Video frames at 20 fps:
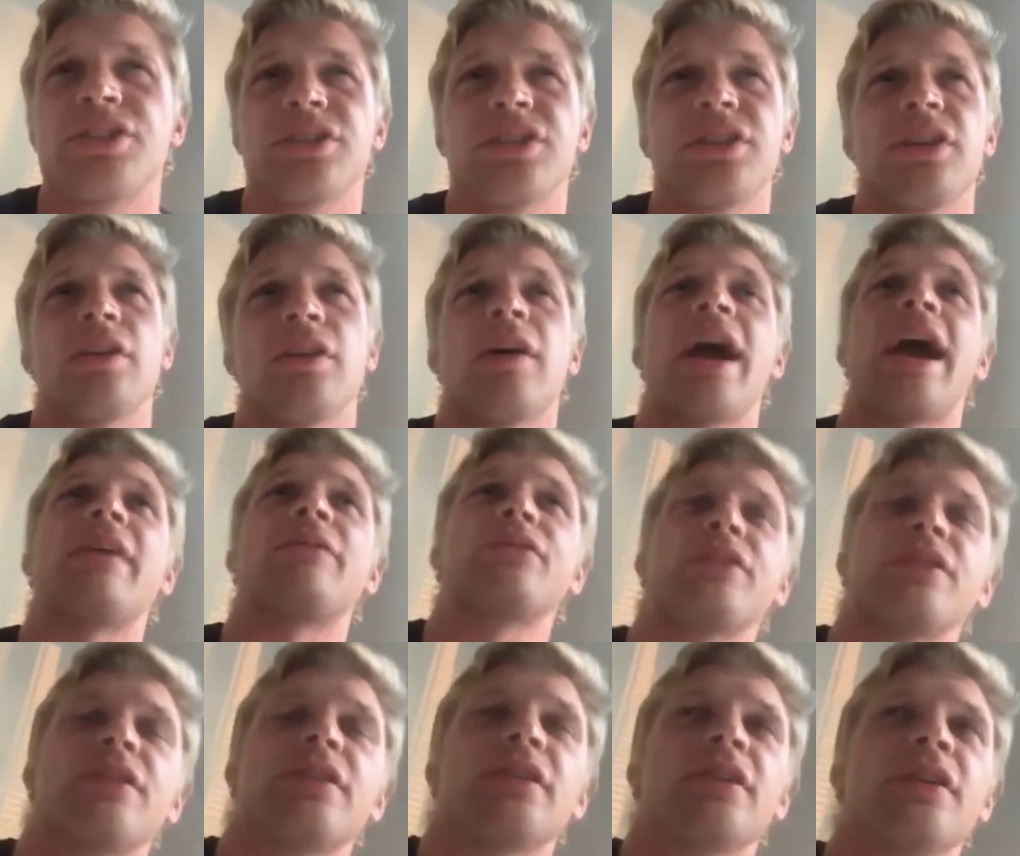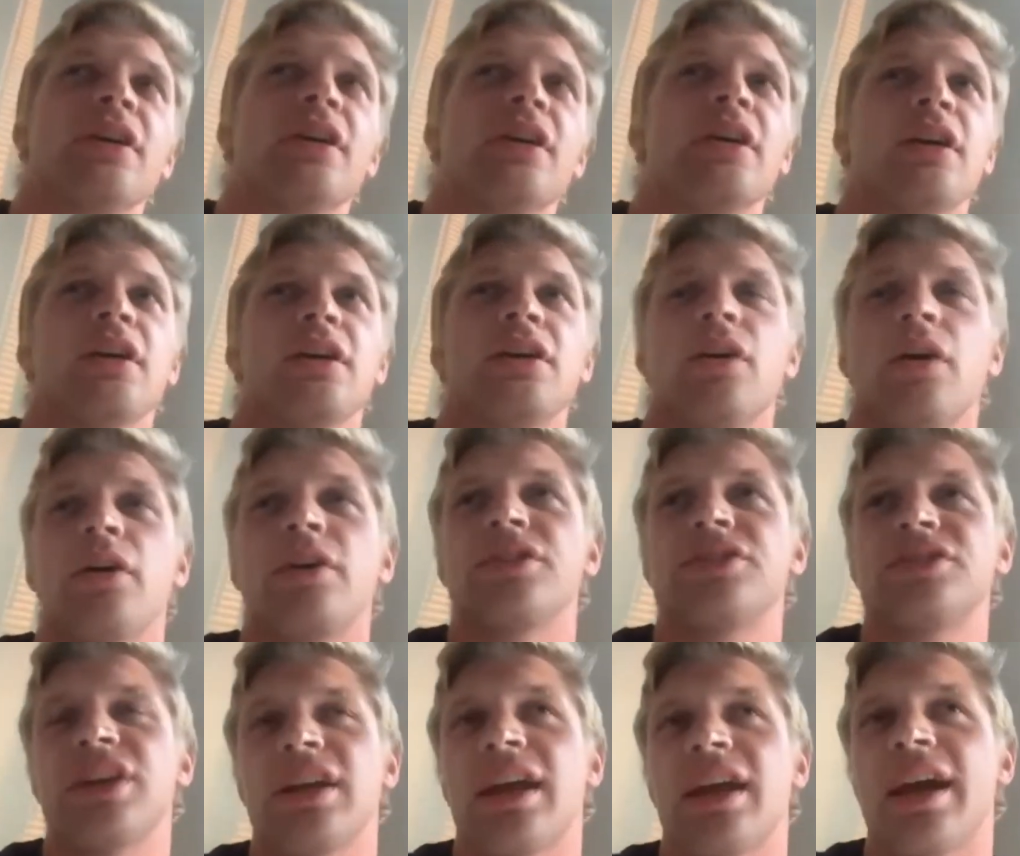You don't have to go to
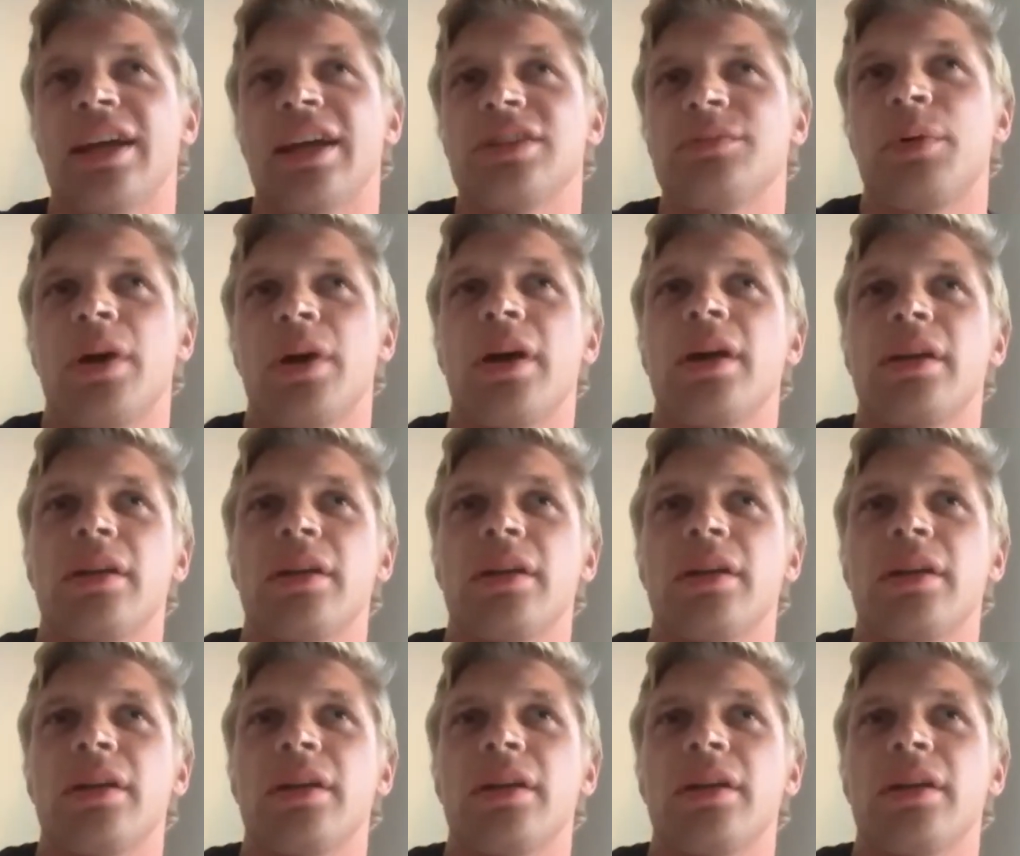St. Ed's, but